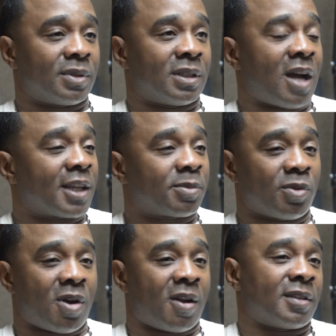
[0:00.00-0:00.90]

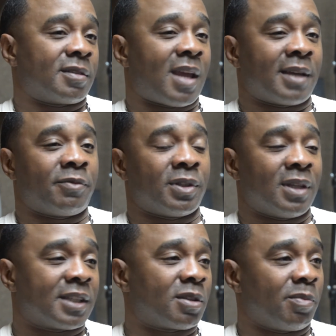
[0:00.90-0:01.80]
gospel artists like
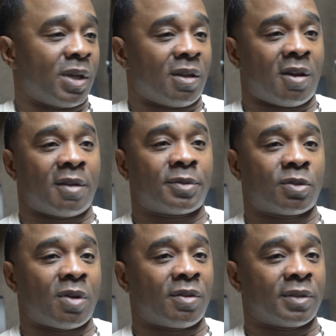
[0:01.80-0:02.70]
Vanessa Bell
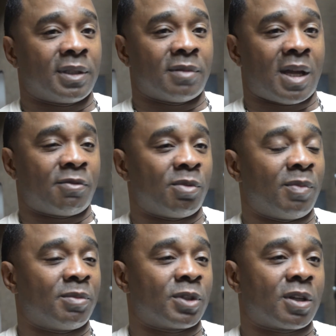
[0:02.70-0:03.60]
Armstrong, and I
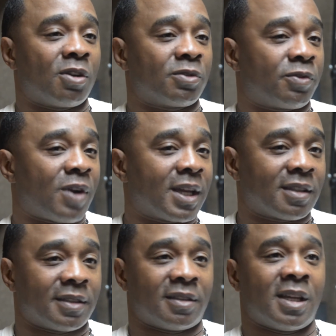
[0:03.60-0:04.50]
remember Kirk
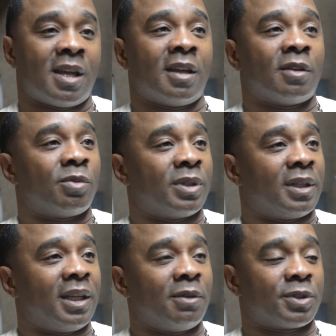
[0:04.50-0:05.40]
Franklin when
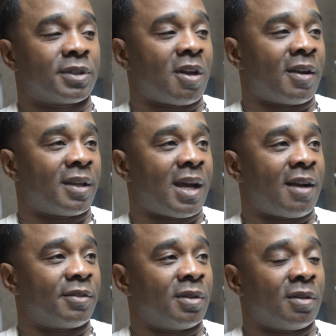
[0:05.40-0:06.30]
he was starting
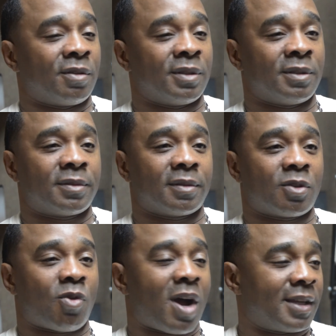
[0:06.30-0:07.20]
out. You know, he was a
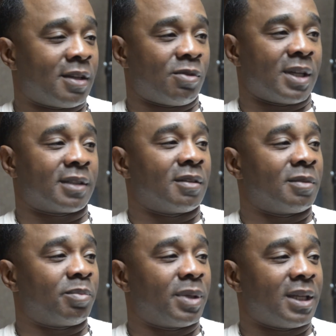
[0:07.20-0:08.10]
choir director
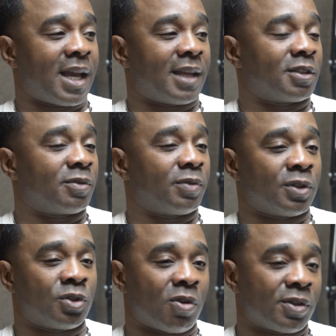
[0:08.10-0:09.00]
and pianist for
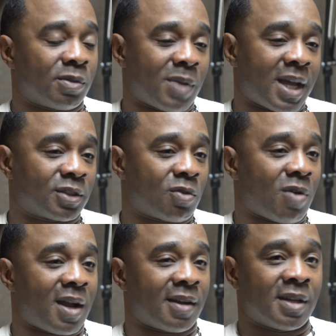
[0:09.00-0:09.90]
the Georgia Mass
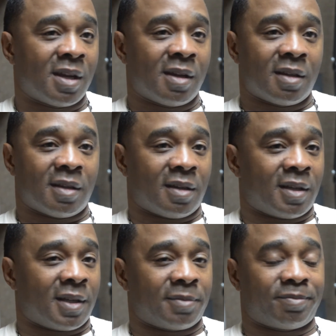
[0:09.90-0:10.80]
Choir.
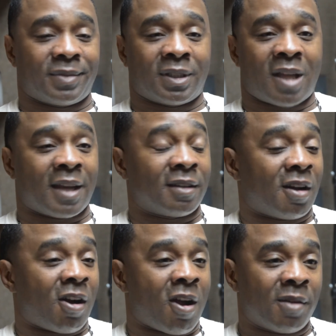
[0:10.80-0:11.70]
A lot of
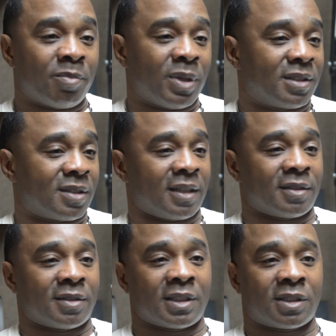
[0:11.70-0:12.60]
the R&B
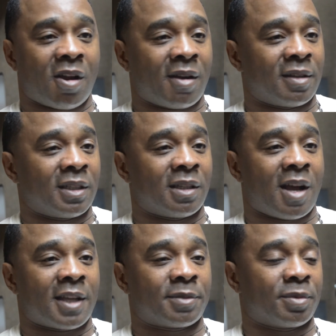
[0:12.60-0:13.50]
singers that started in
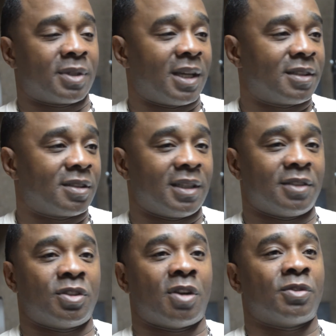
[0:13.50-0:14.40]
gospel, Casey
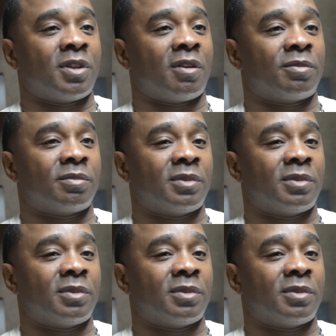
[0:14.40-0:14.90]
and JoJo.